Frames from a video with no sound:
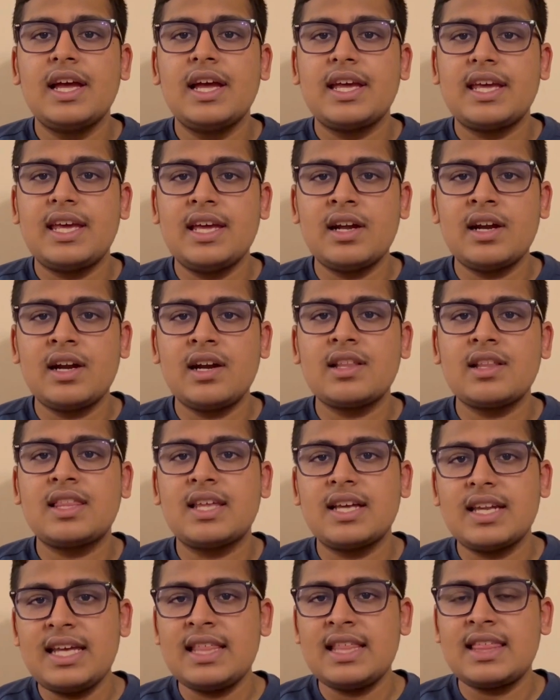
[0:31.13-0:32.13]
Here are
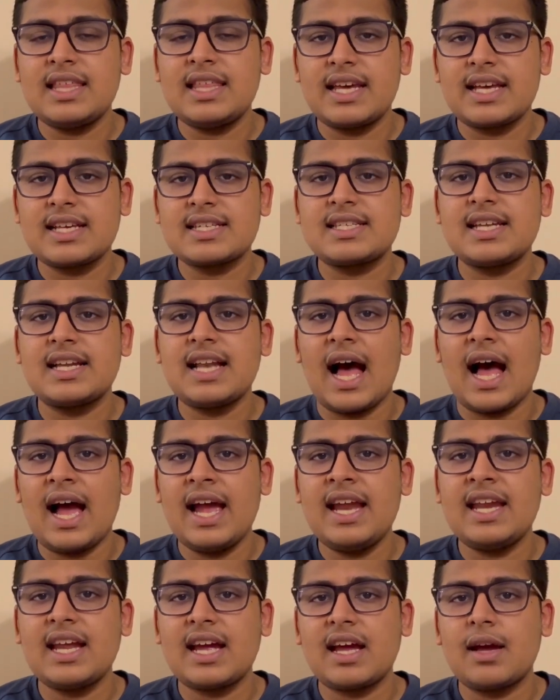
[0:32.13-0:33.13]
three things that
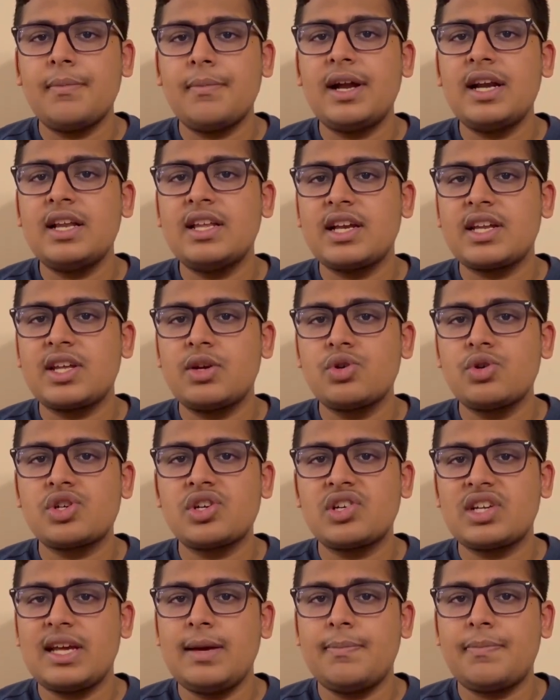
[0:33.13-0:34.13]
I recommend that you
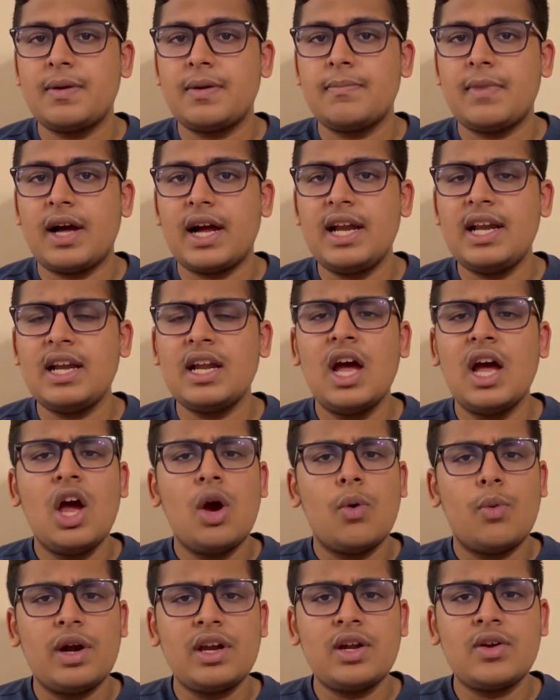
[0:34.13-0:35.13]
should keep in mind
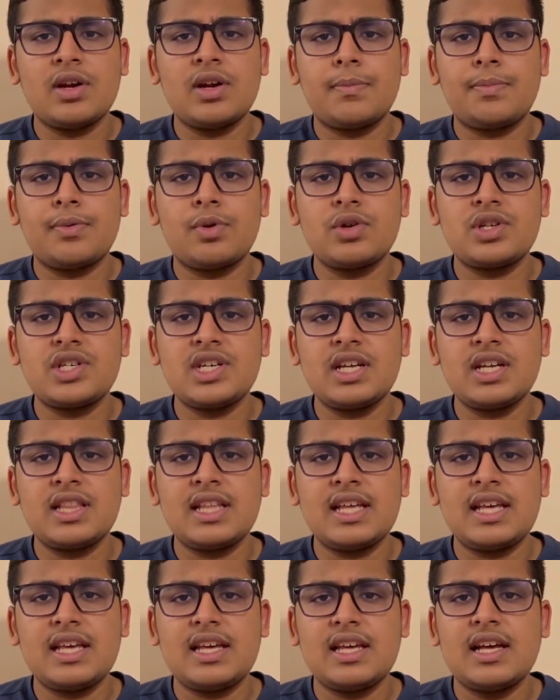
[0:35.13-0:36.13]
when you're approaching
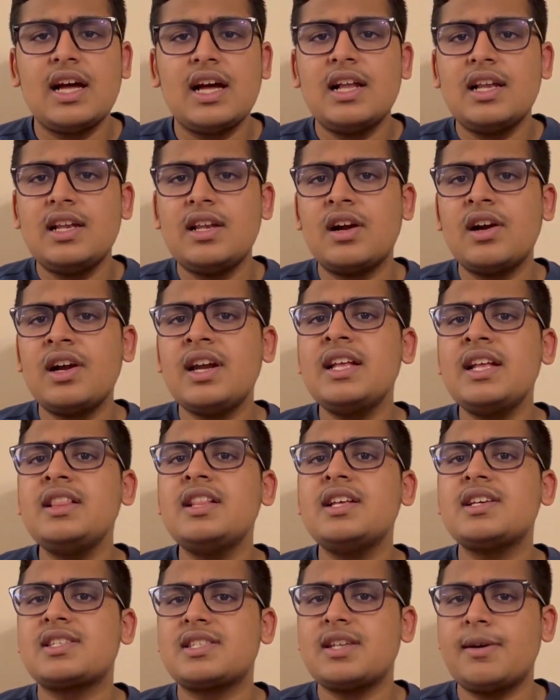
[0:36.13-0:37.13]
the learning
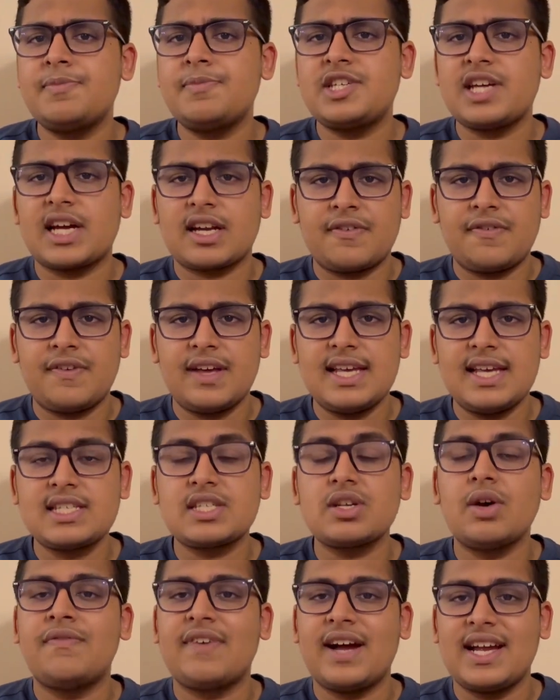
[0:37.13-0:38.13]
the subject phase
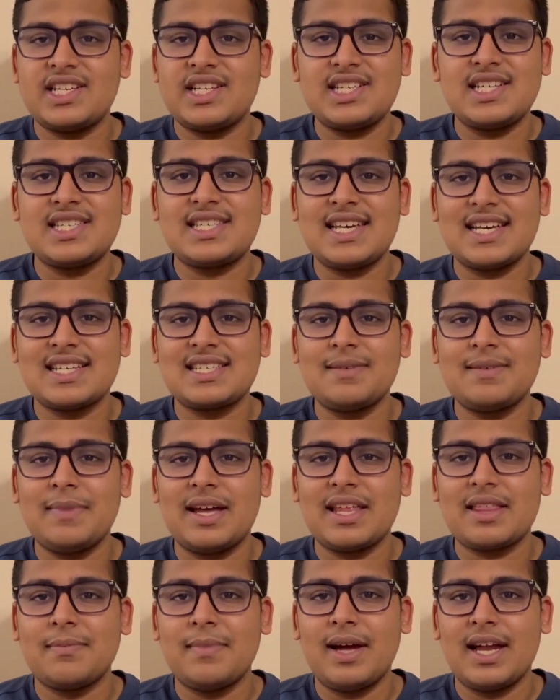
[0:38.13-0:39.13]
of IGCSE
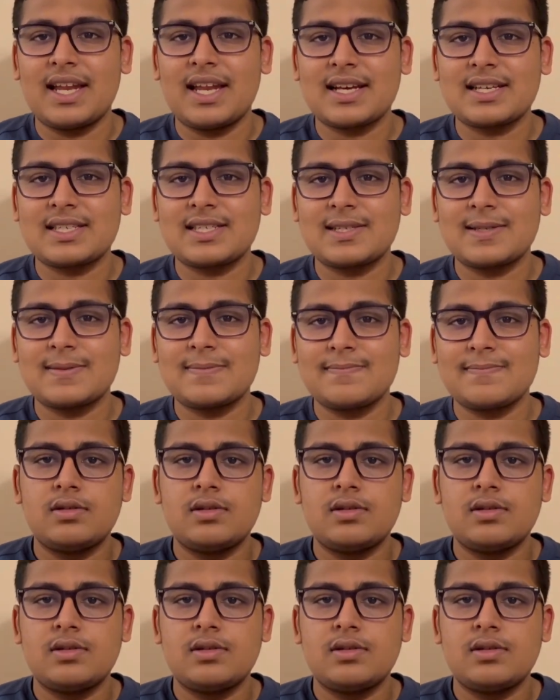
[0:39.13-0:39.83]
Mathematics.